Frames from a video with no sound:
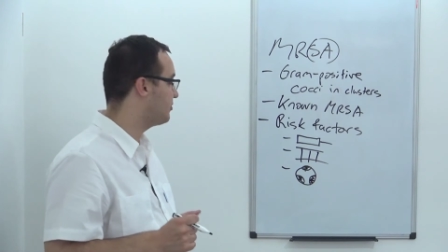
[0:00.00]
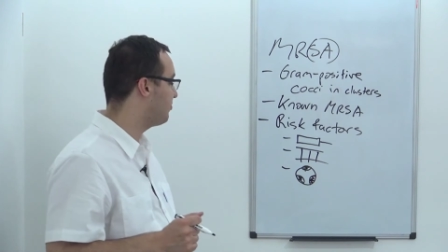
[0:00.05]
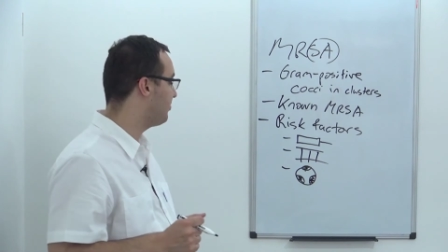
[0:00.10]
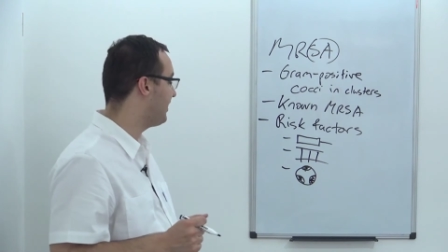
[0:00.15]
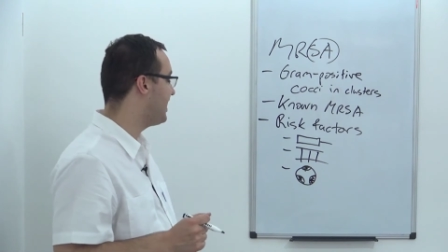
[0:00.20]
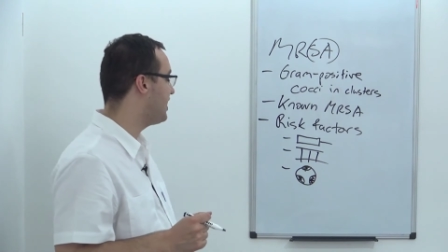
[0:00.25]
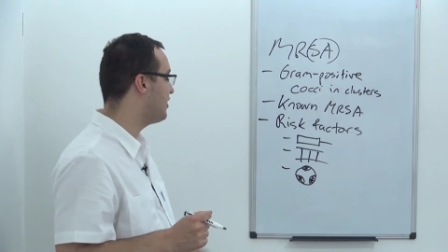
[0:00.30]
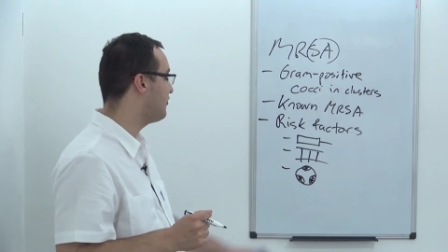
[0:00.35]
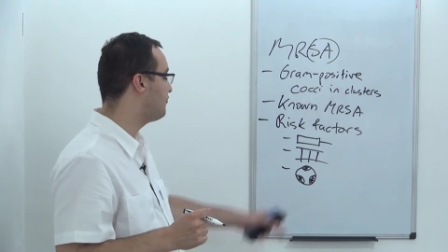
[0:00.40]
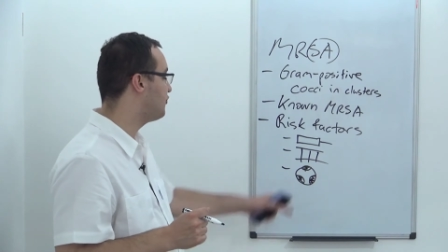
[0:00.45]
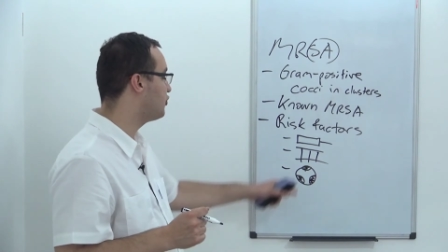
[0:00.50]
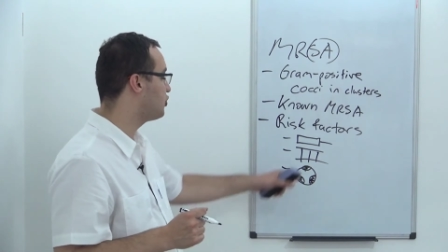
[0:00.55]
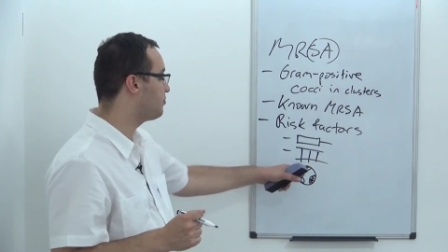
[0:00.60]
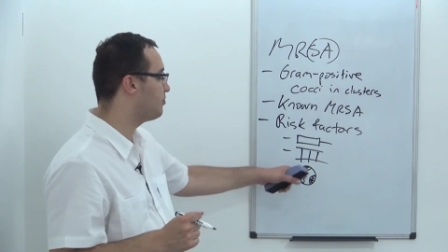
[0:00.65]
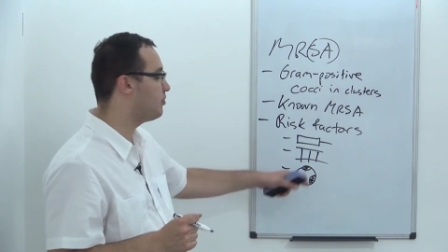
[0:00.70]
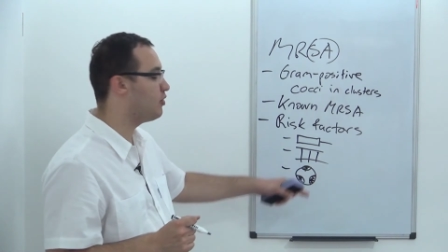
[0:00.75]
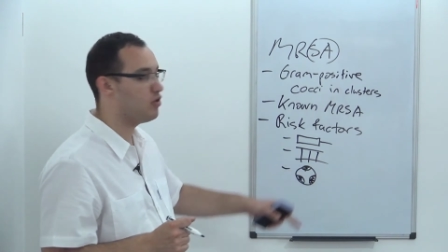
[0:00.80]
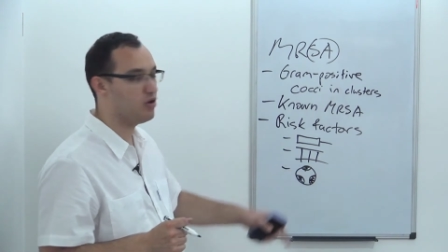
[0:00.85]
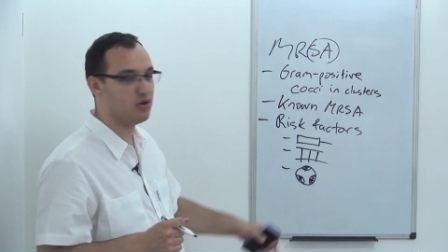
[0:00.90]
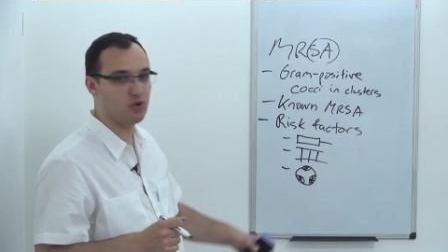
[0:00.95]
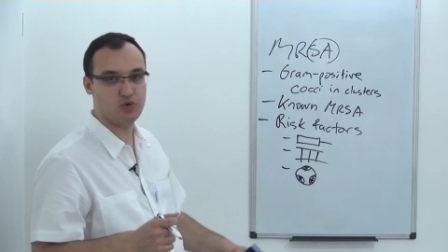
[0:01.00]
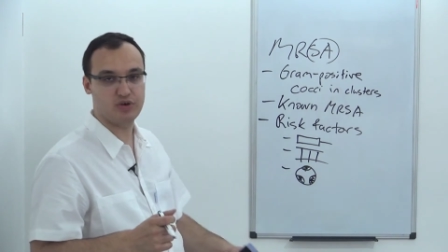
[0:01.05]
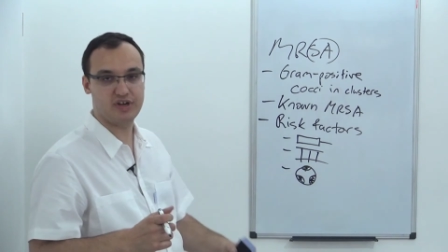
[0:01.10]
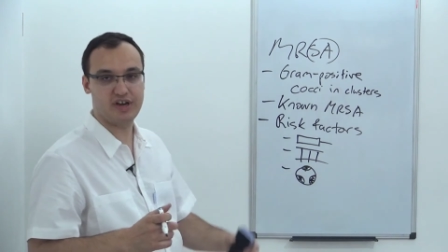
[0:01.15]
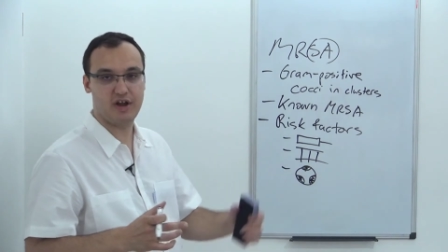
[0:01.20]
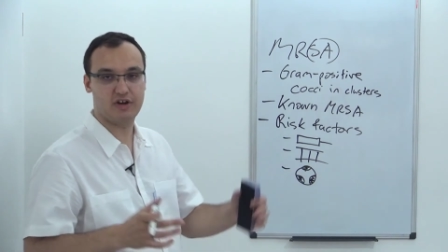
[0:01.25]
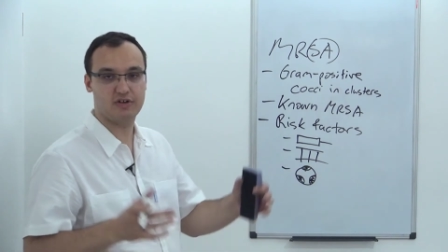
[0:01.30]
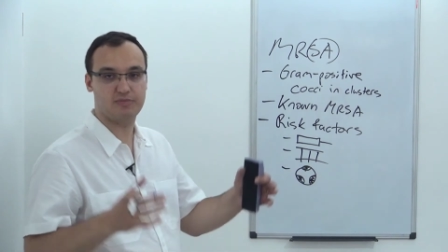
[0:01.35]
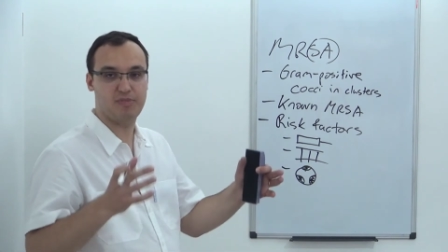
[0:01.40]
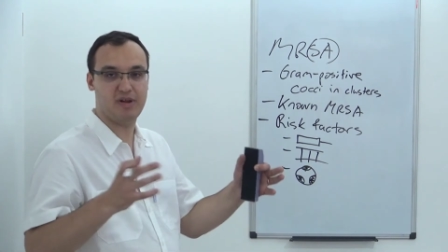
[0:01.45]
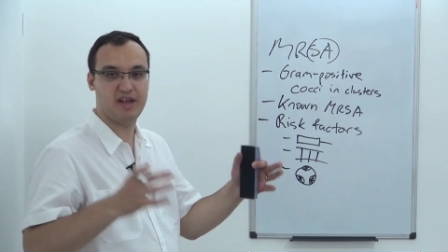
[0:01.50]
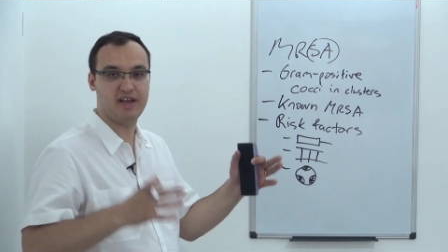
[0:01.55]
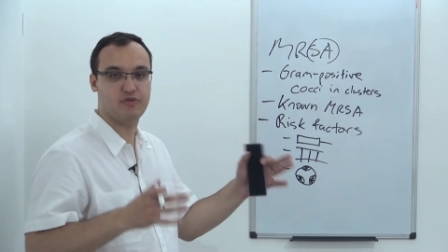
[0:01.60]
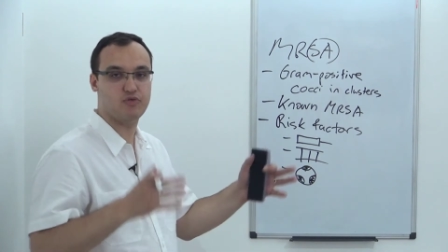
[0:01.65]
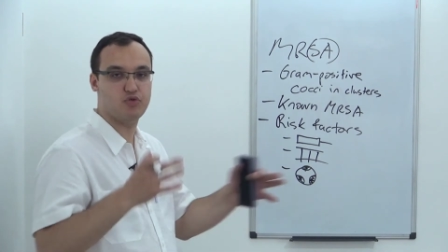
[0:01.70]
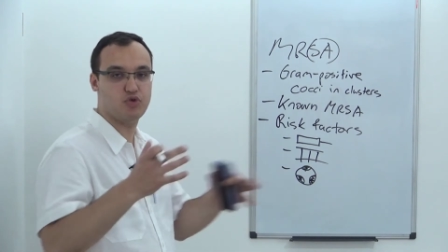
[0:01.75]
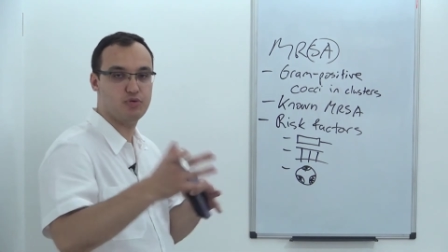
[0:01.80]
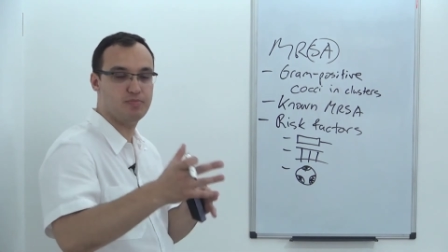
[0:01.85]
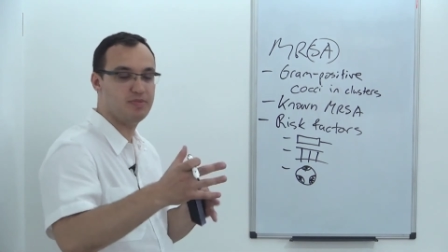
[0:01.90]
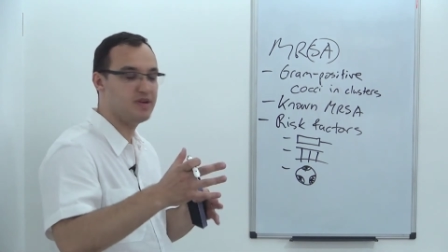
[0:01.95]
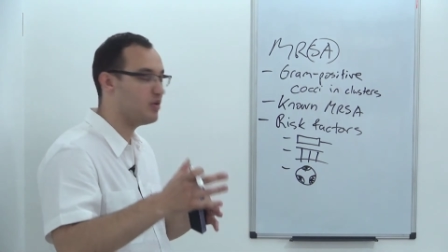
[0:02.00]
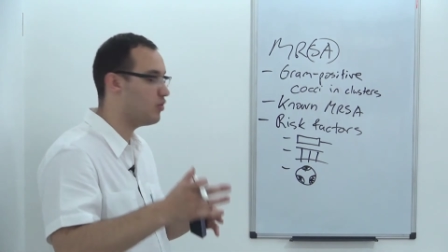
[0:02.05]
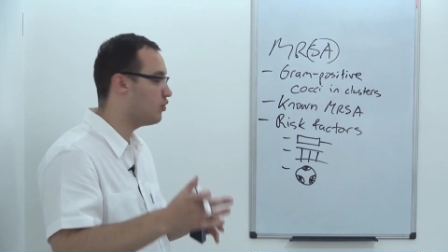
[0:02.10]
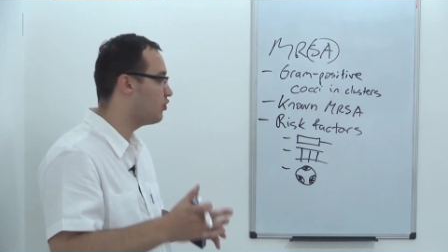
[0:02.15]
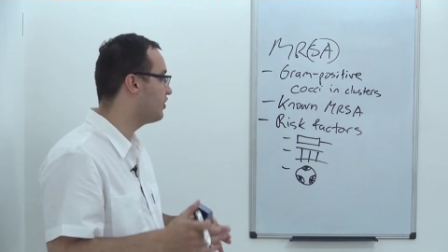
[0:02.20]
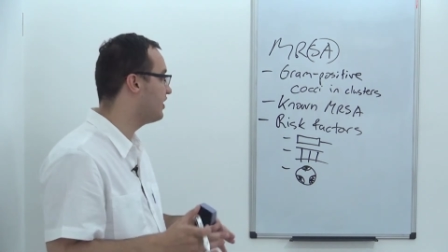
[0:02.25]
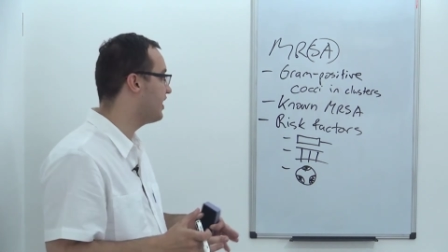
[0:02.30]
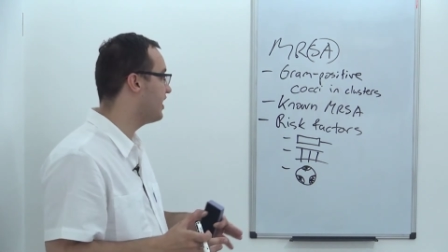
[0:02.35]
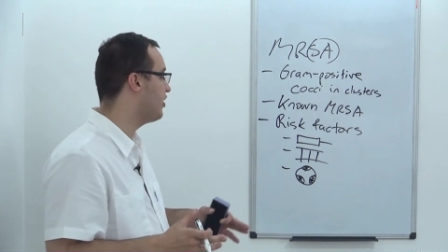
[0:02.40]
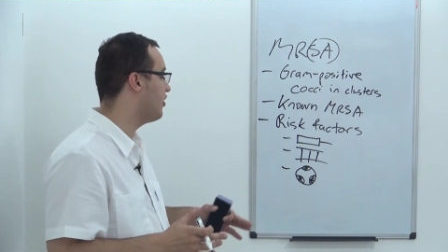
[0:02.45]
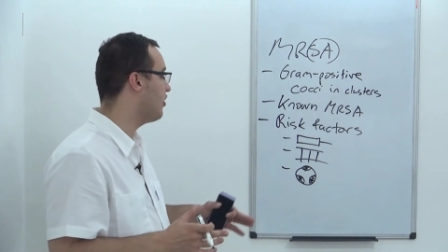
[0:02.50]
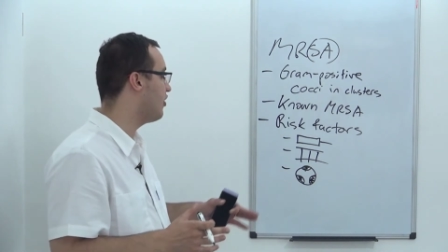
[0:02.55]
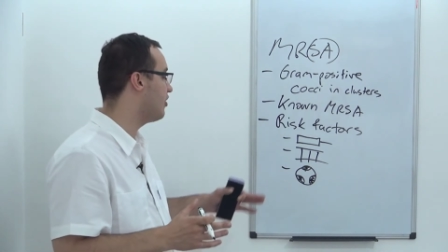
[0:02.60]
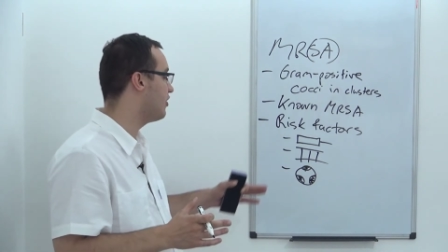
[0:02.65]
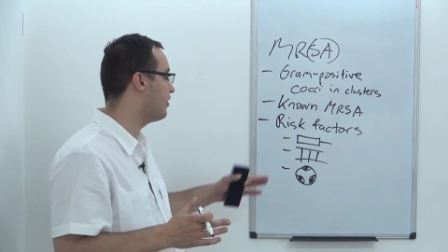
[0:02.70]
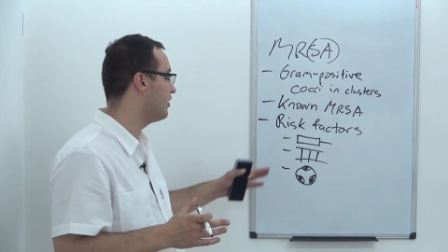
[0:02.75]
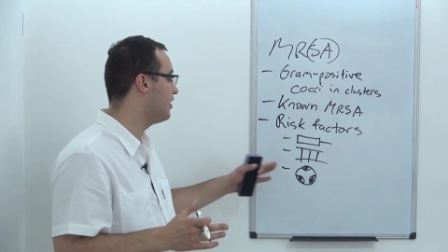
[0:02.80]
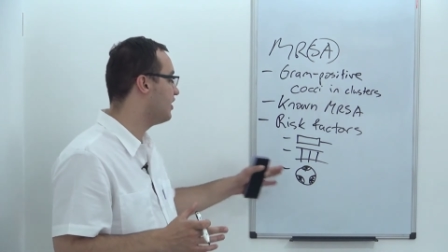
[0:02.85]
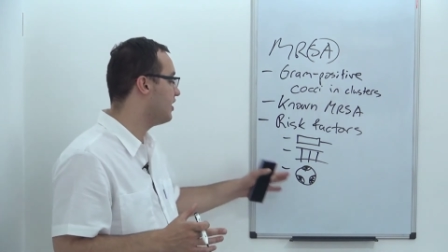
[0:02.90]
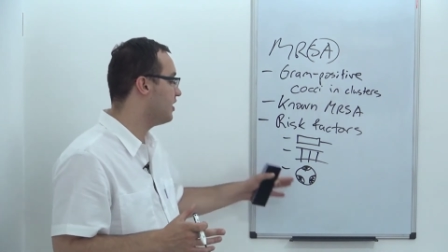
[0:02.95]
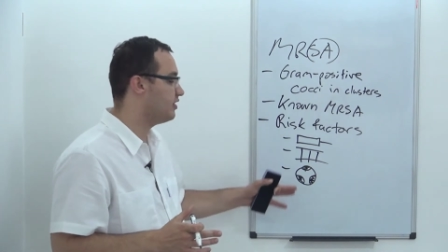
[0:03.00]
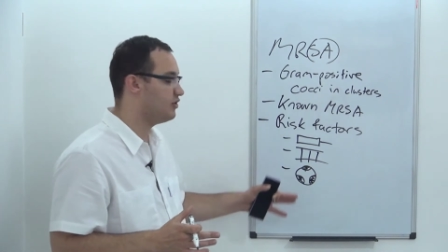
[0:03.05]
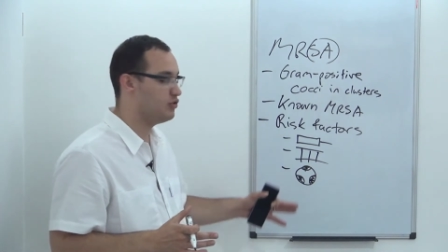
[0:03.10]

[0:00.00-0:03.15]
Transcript: playing football or they are playing rugby or they are